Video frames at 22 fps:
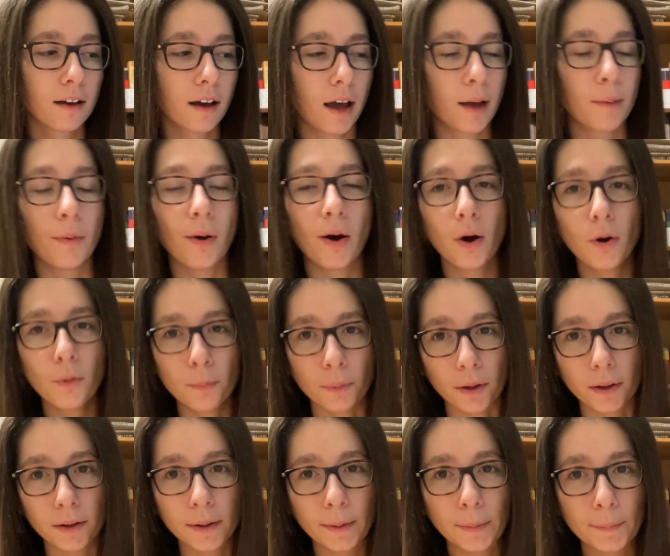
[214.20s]
I'm
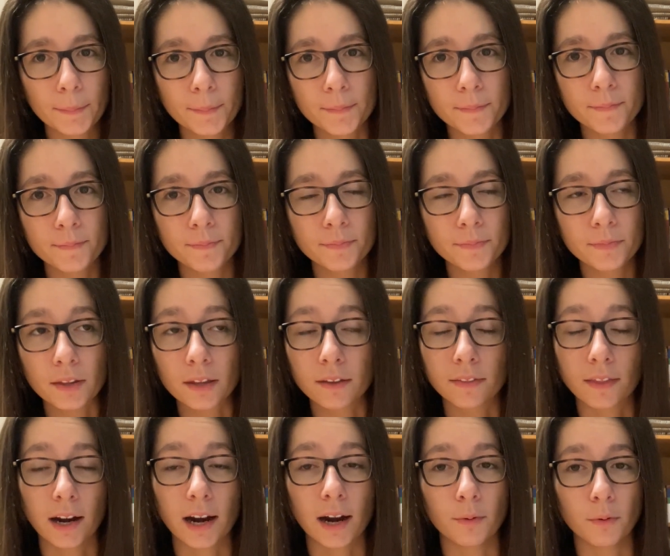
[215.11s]
hoping
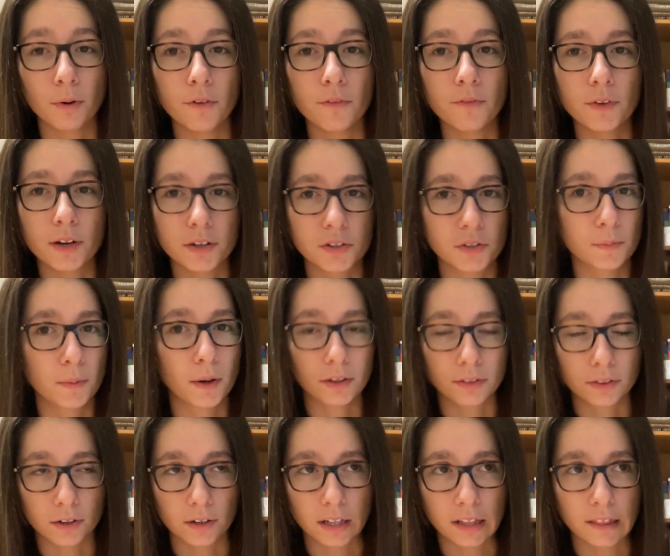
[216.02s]
that I will finish my
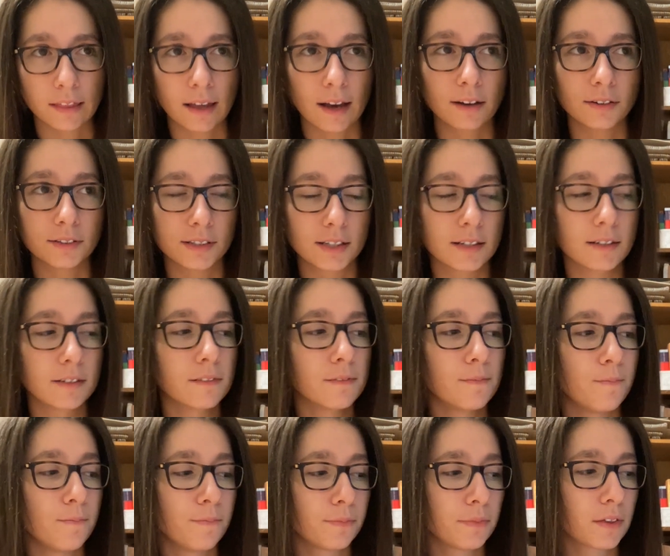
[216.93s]
30,000